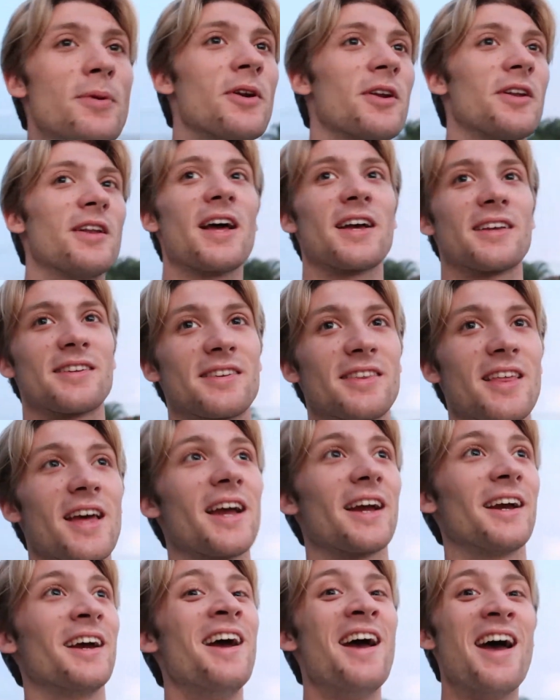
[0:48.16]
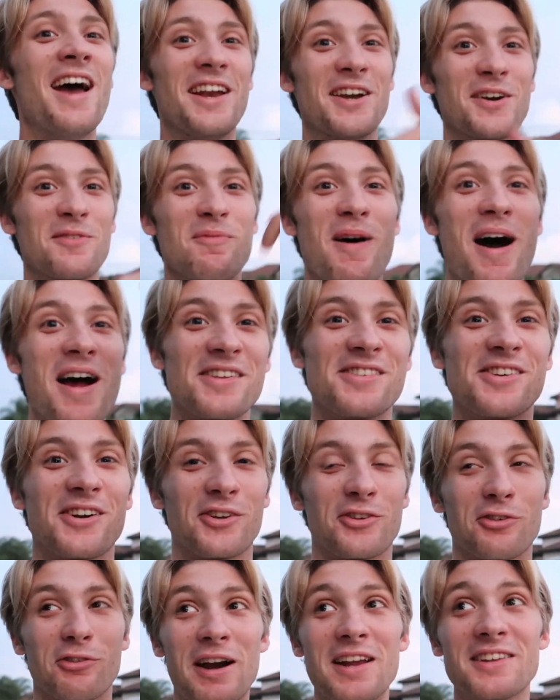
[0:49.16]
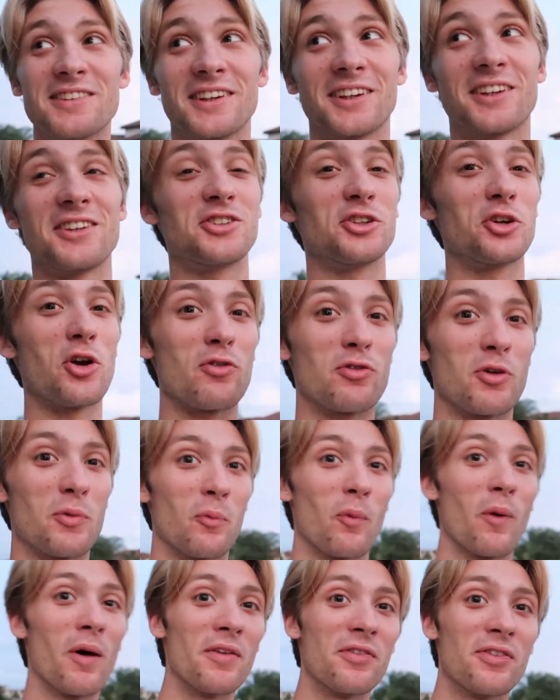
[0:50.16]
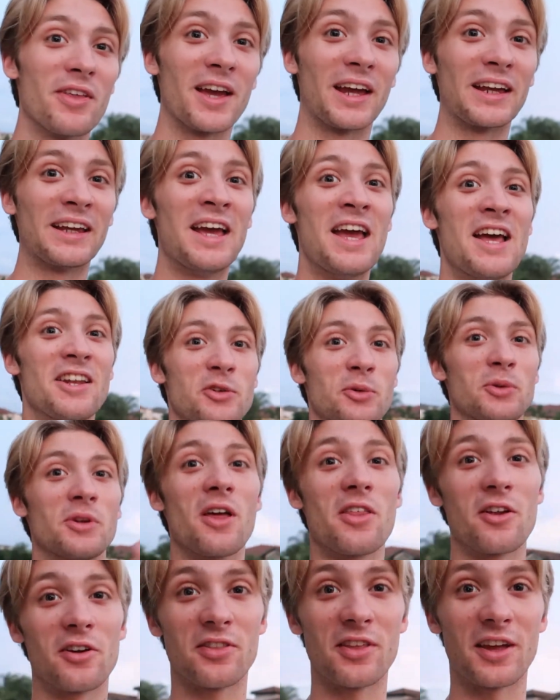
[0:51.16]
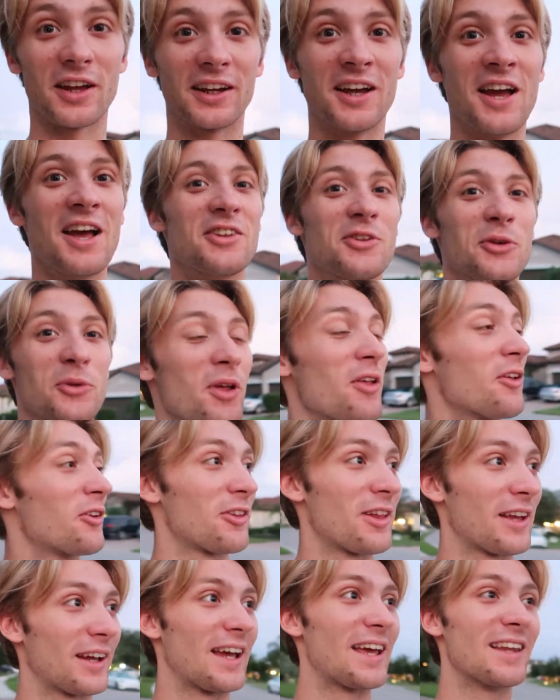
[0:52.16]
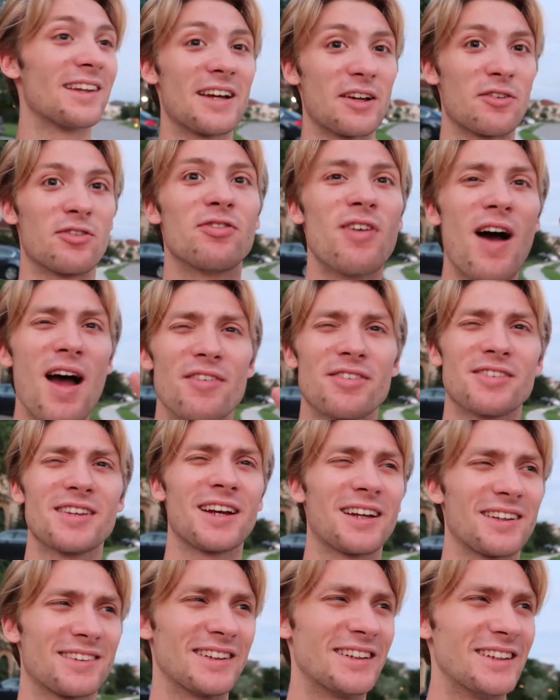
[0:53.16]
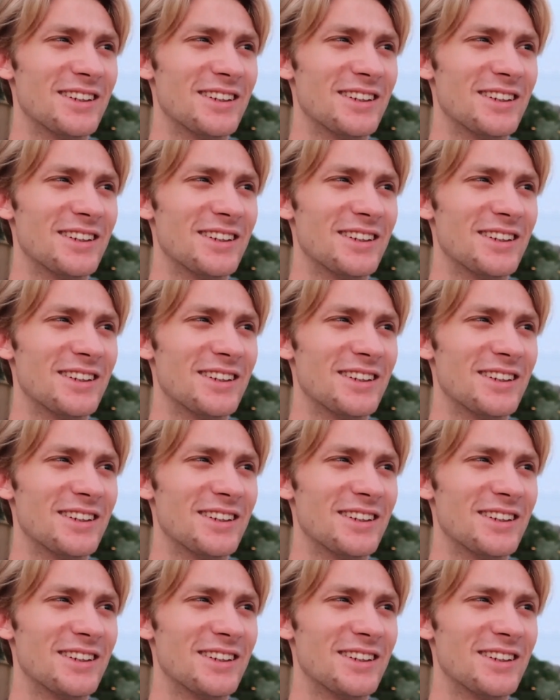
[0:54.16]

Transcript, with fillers: to the next thing and your mind starts racing because you go from one thing to another thing to another thing in like five seconds